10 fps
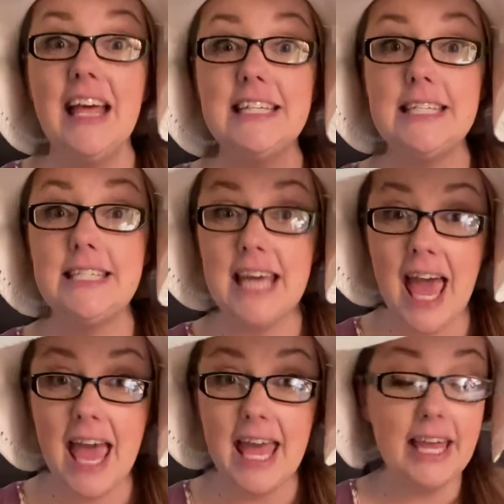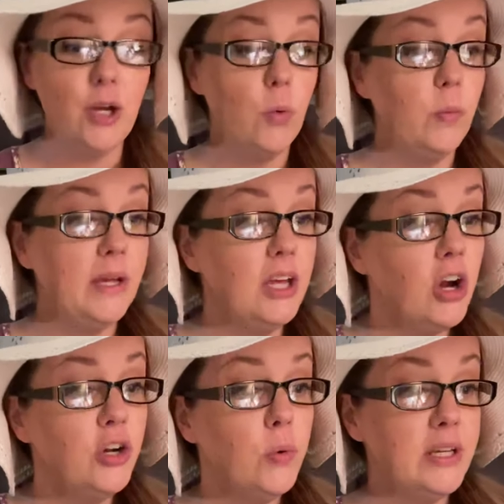Today we
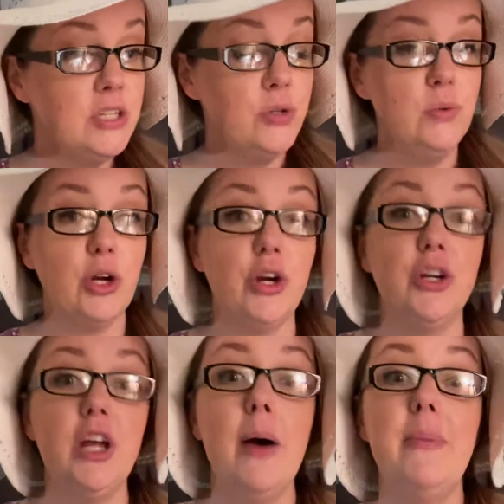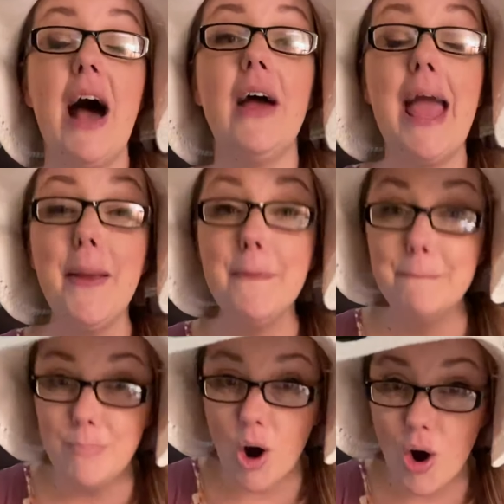are going to learn about a
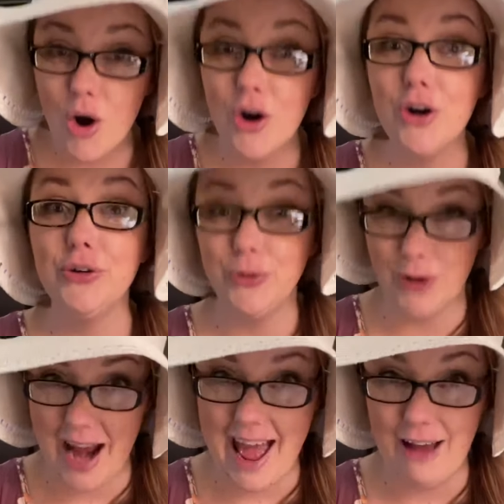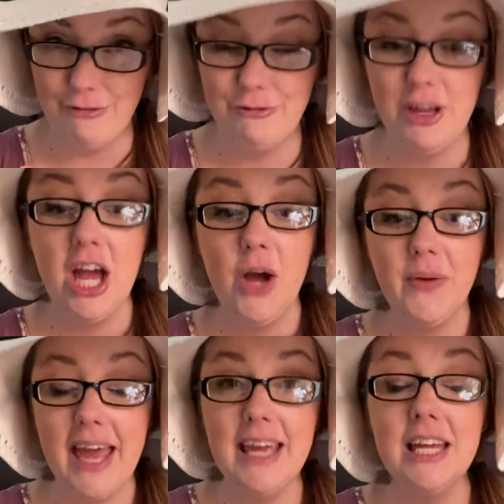bar graph,
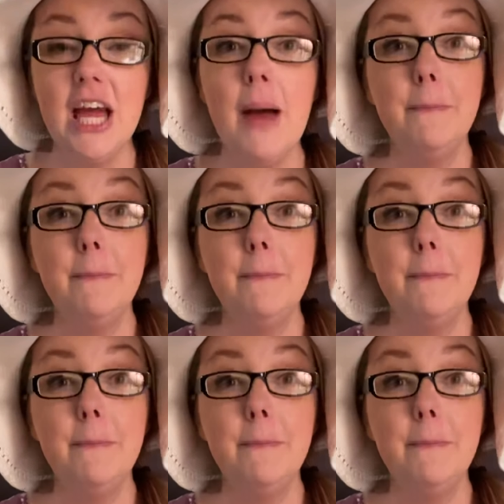okay?